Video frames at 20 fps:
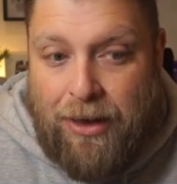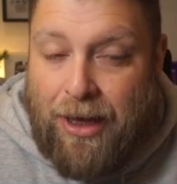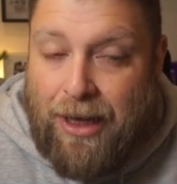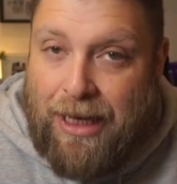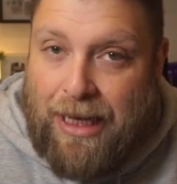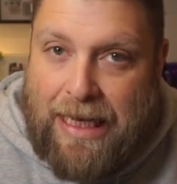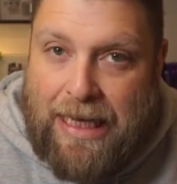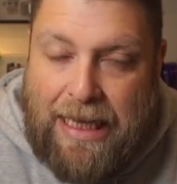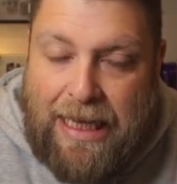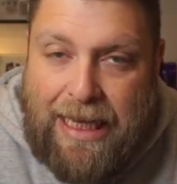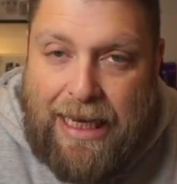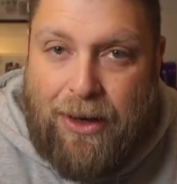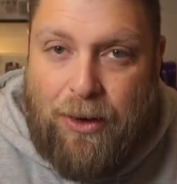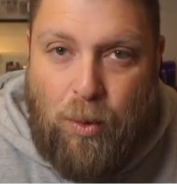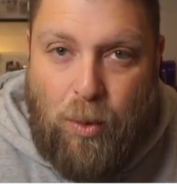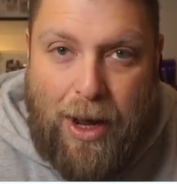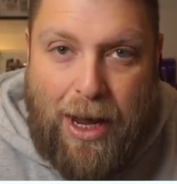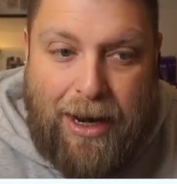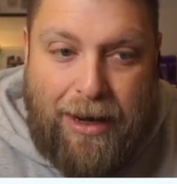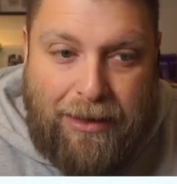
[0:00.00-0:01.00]
and
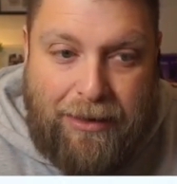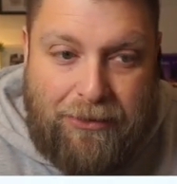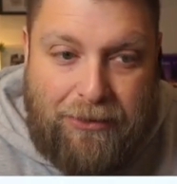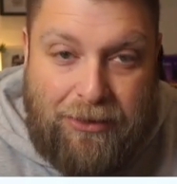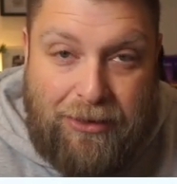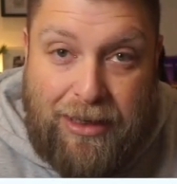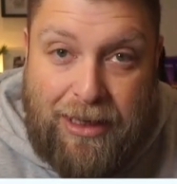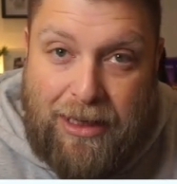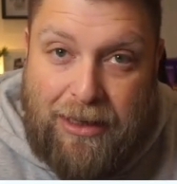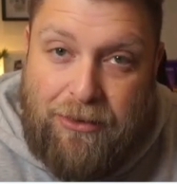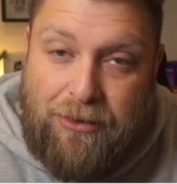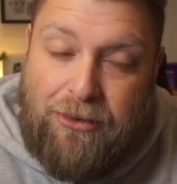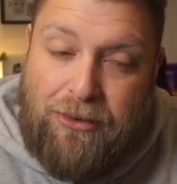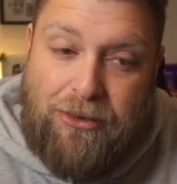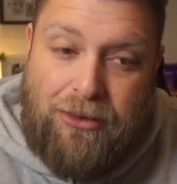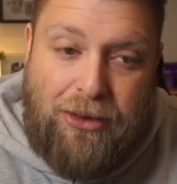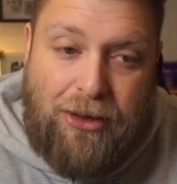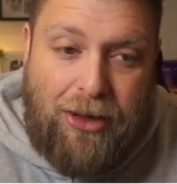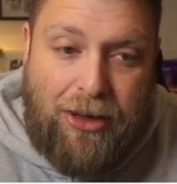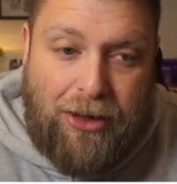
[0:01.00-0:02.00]
click where it says
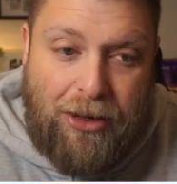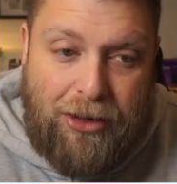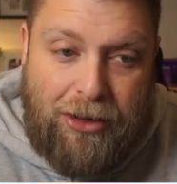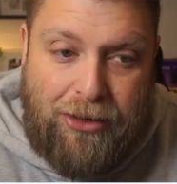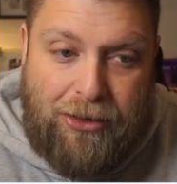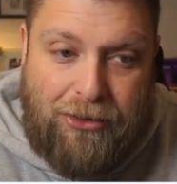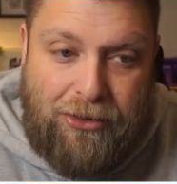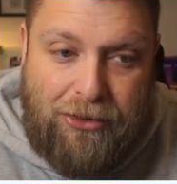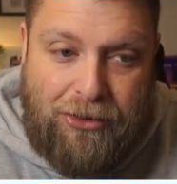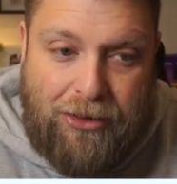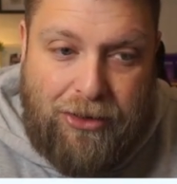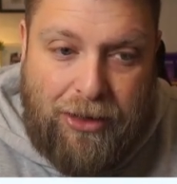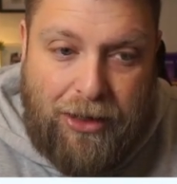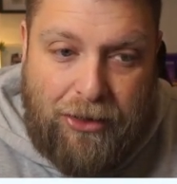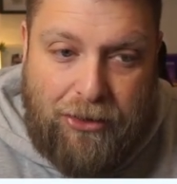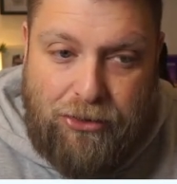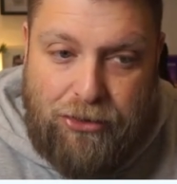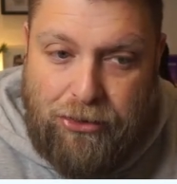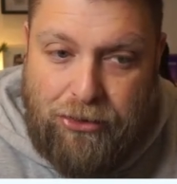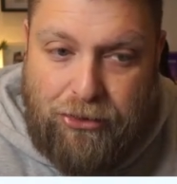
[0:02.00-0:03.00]
search
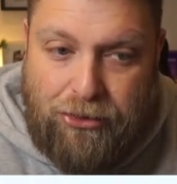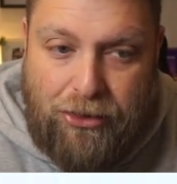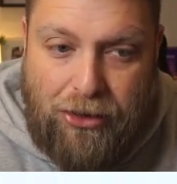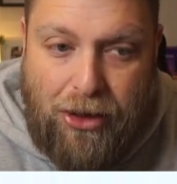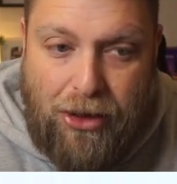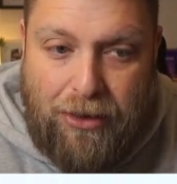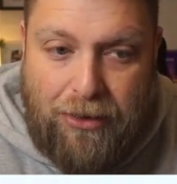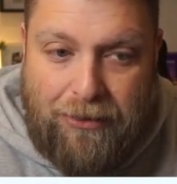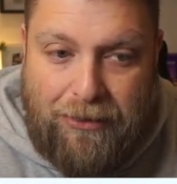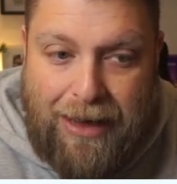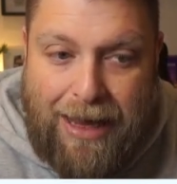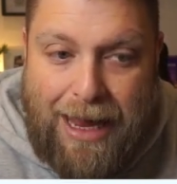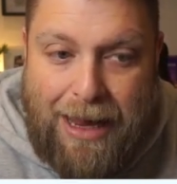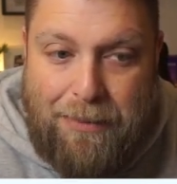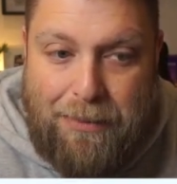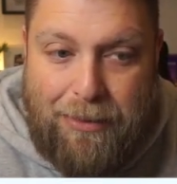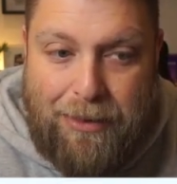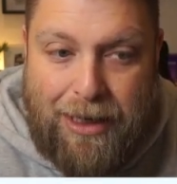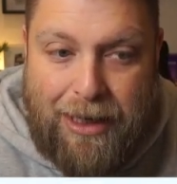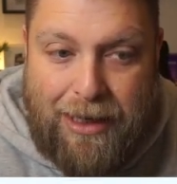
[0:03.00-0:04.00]
and just start
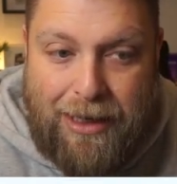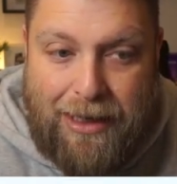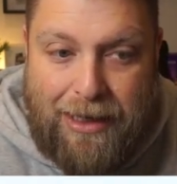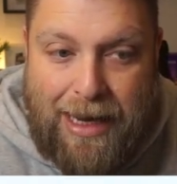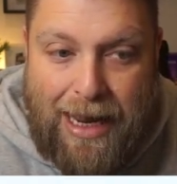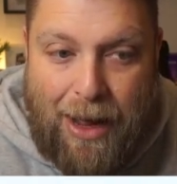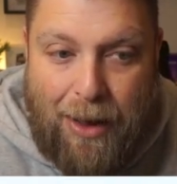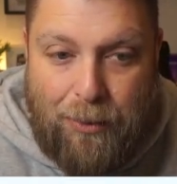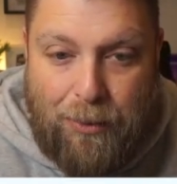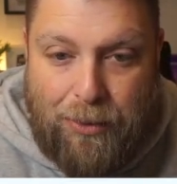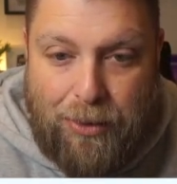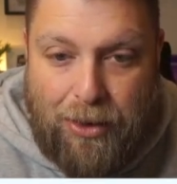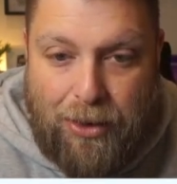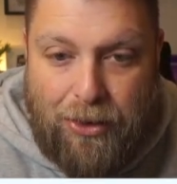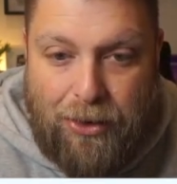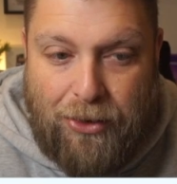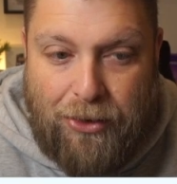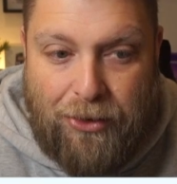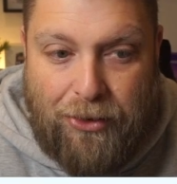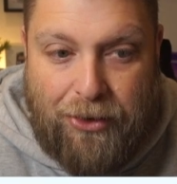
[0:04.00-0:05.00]
typing in
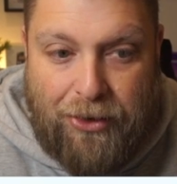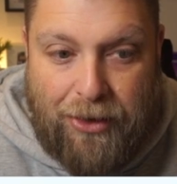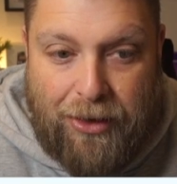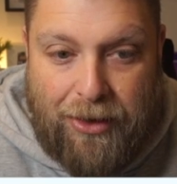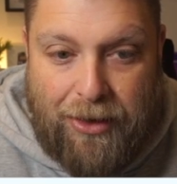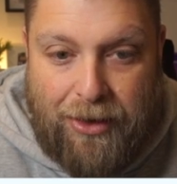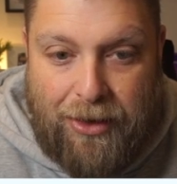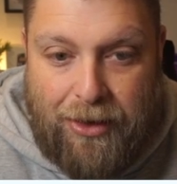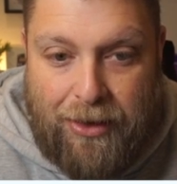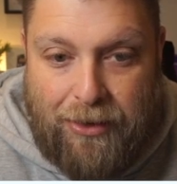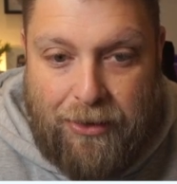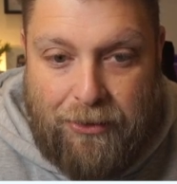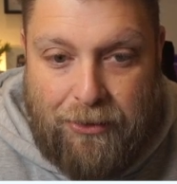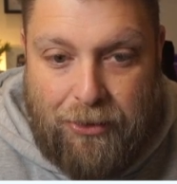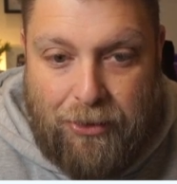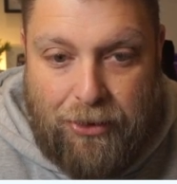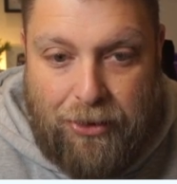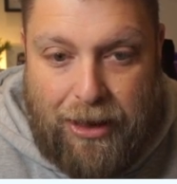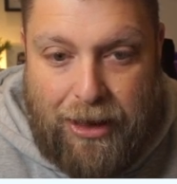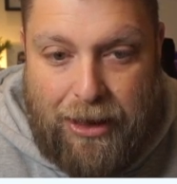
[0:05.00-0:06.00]
downloader.
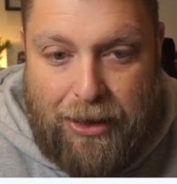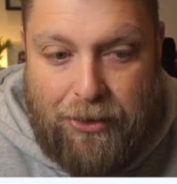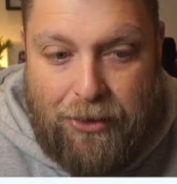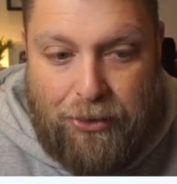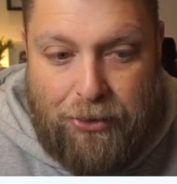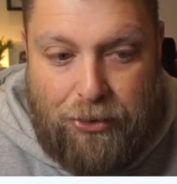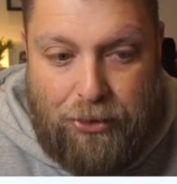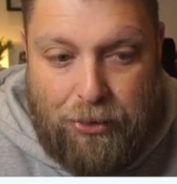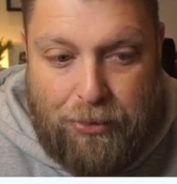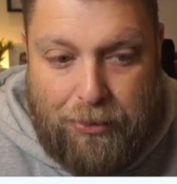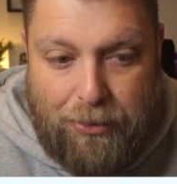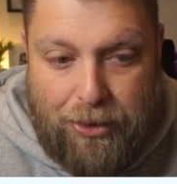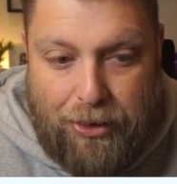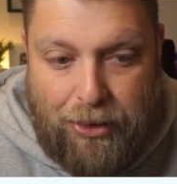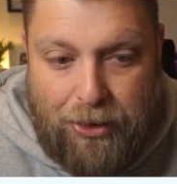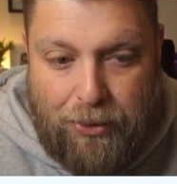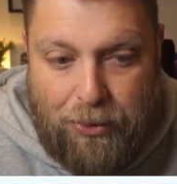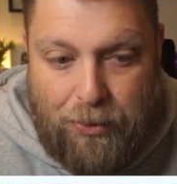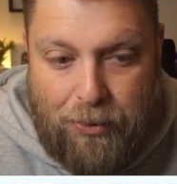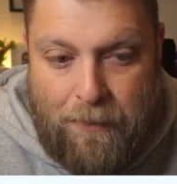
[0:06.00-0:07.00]
So
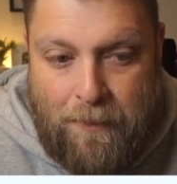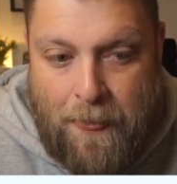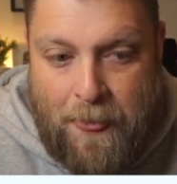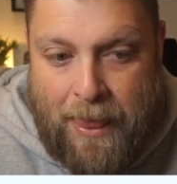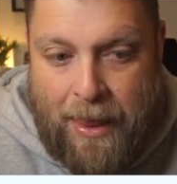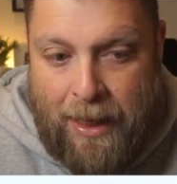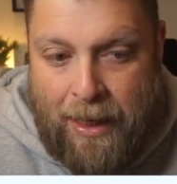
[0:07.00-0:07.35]
D-O-W.